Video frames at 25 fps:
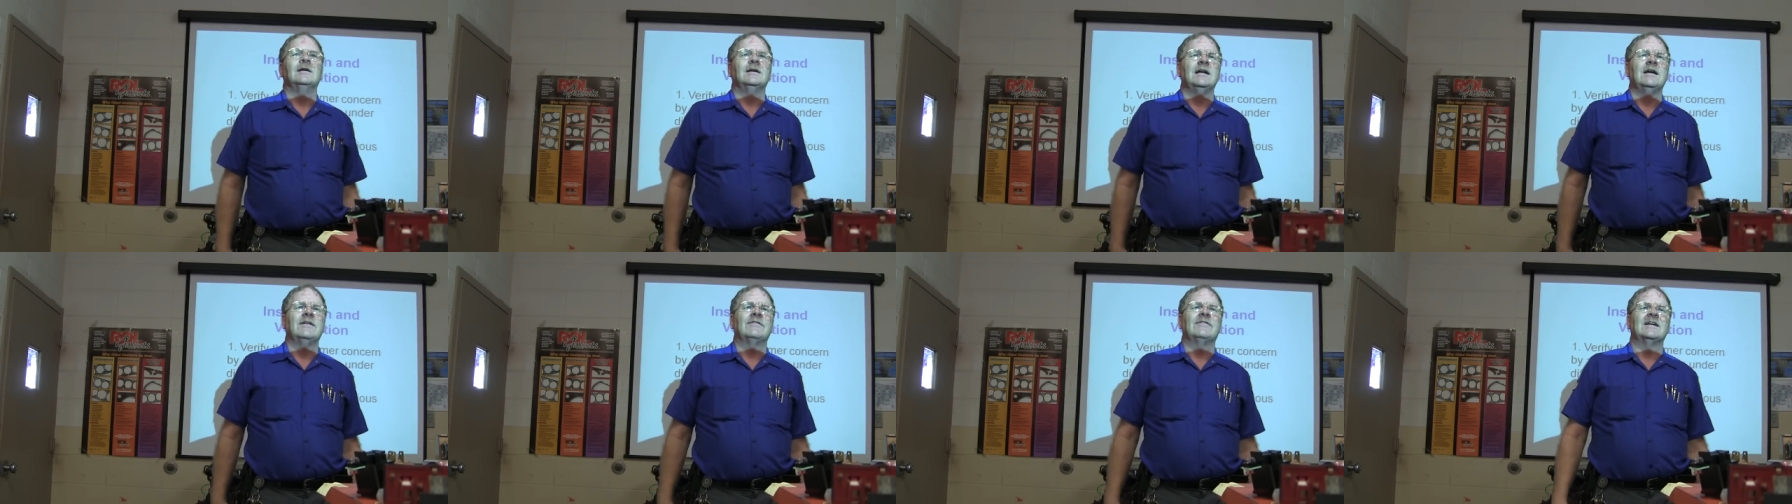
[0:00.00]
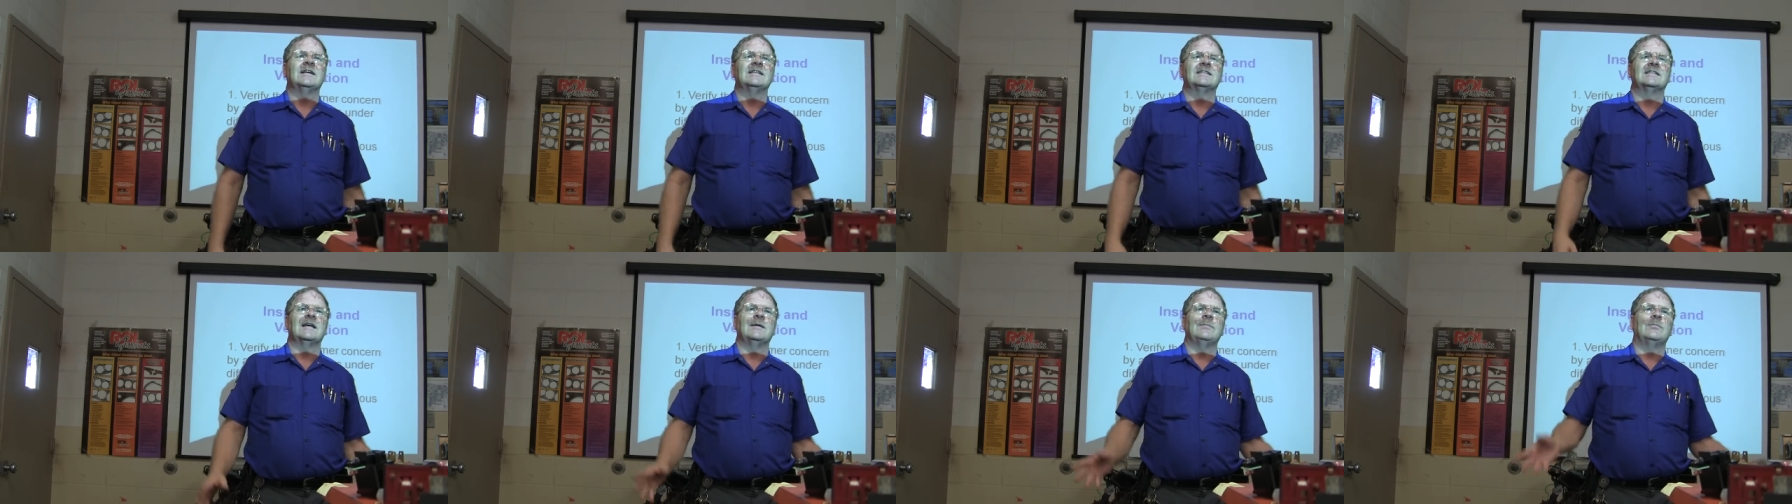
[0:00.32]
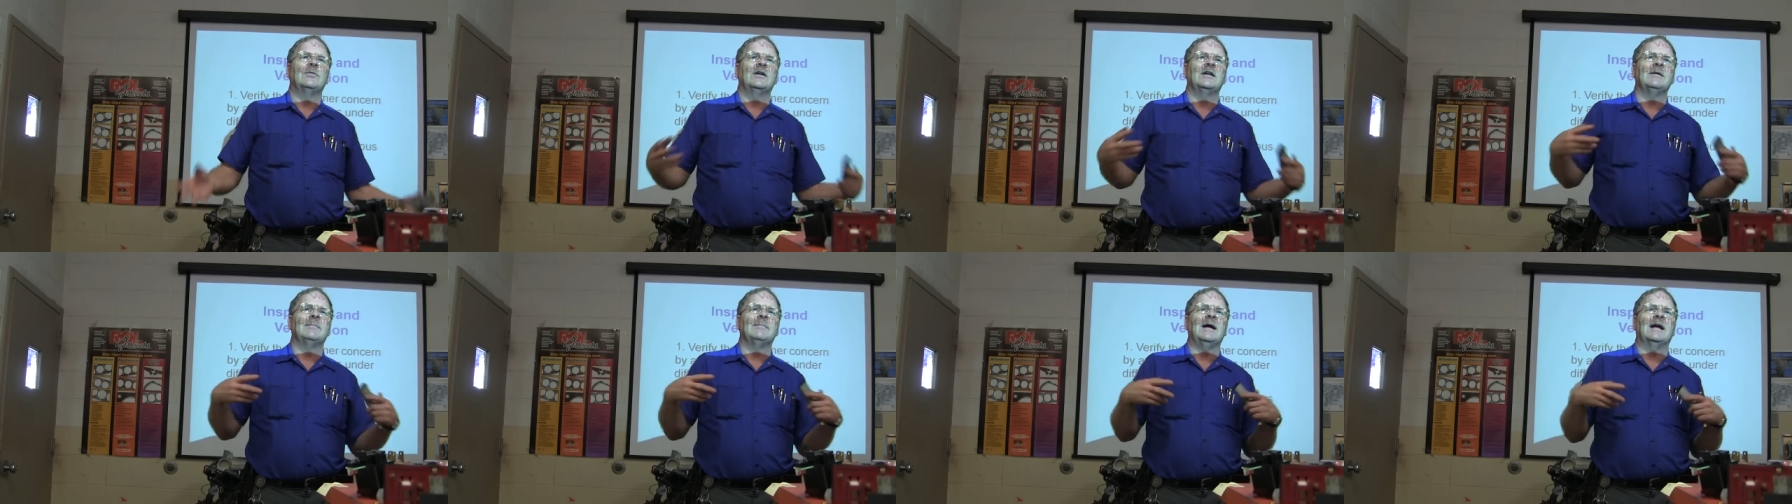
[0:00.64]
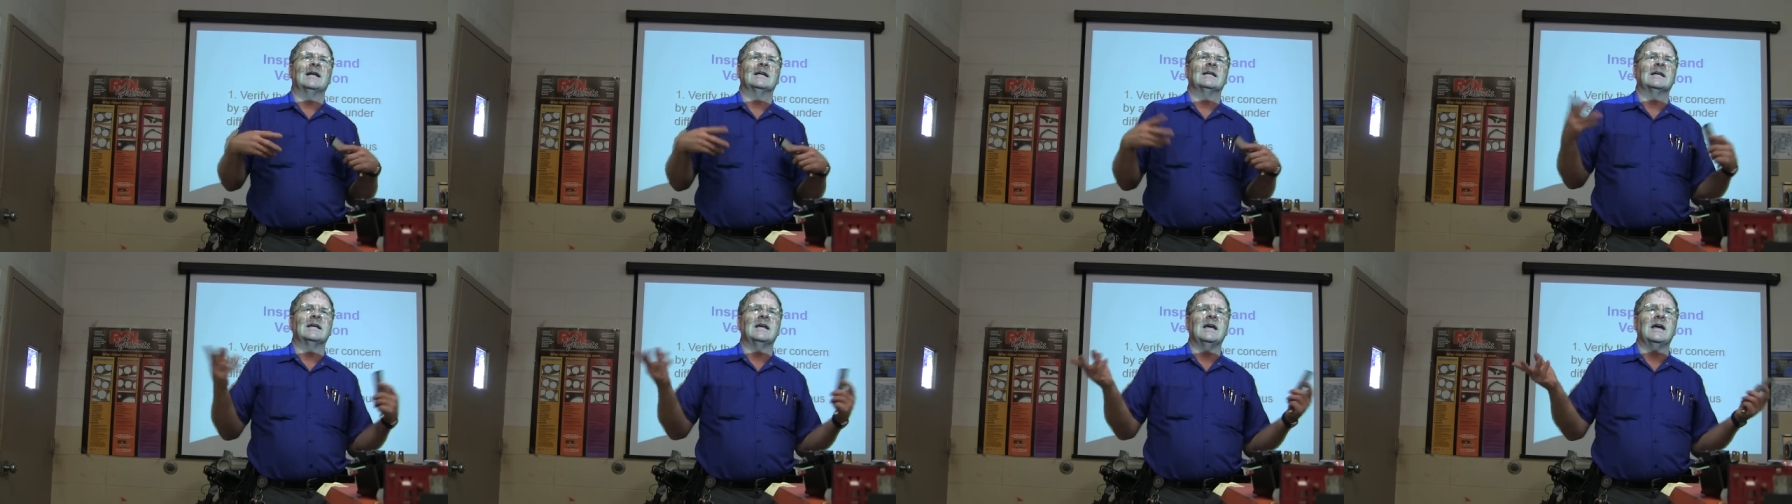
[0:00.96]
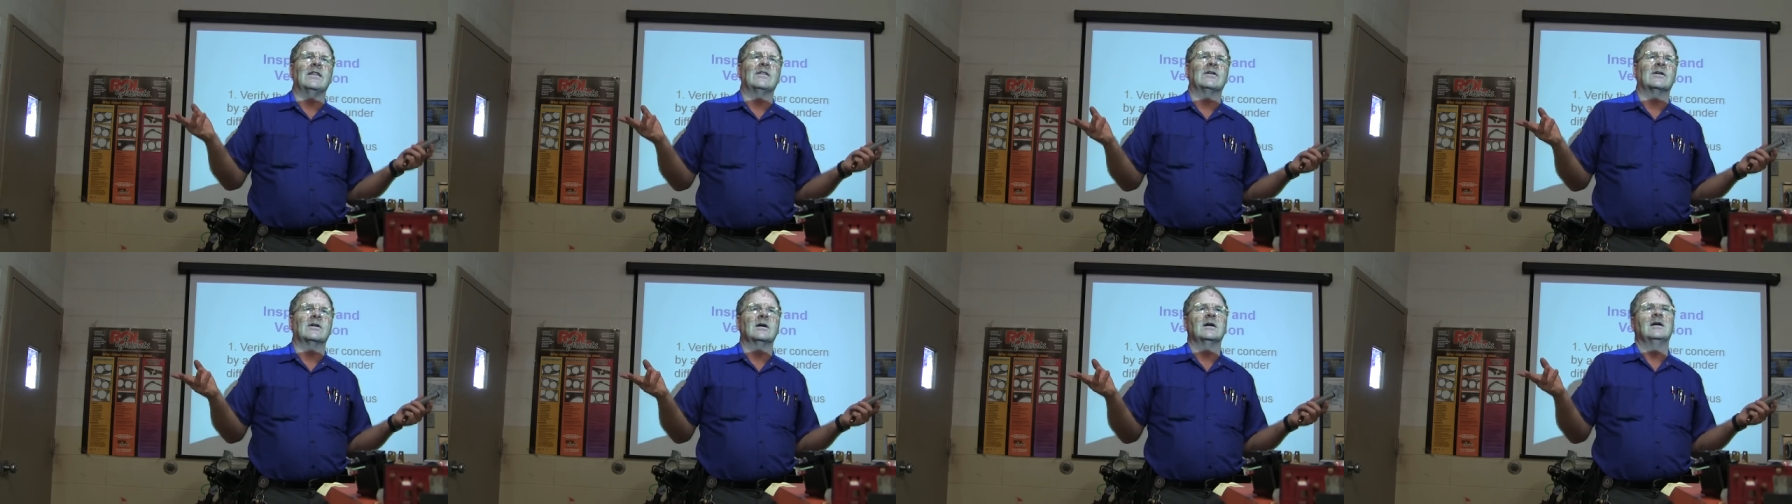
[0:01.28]
If they say put it back
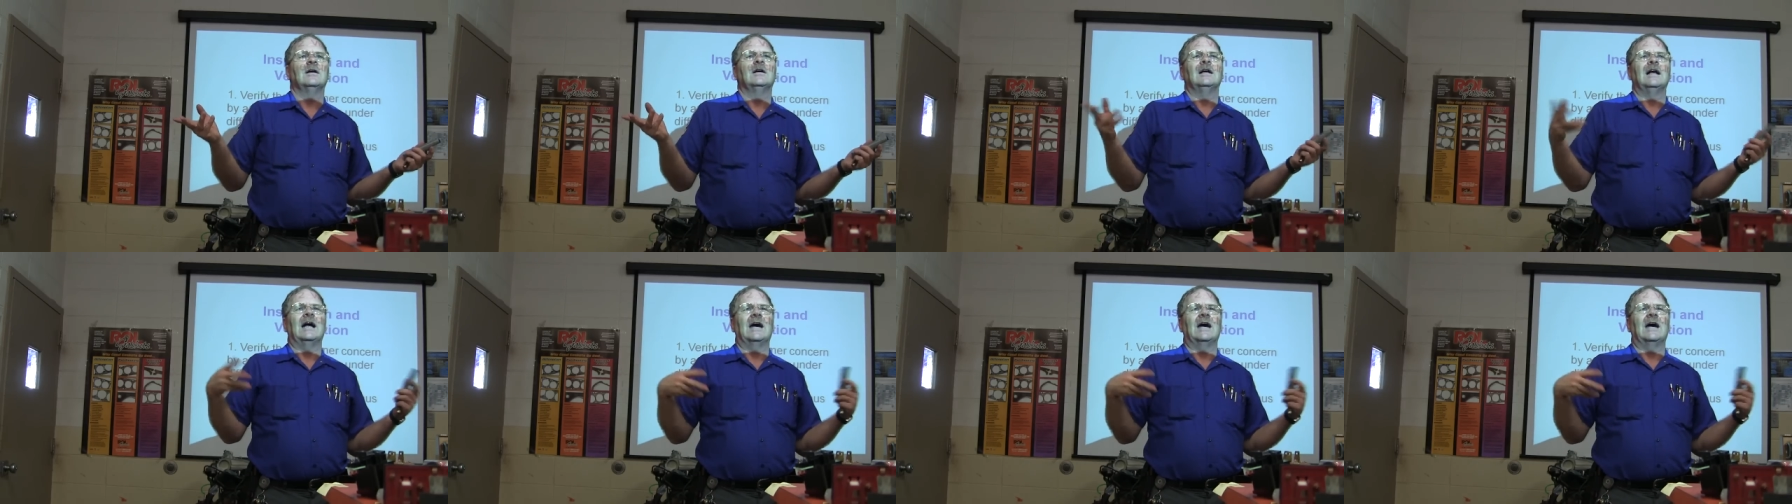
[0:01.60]
together,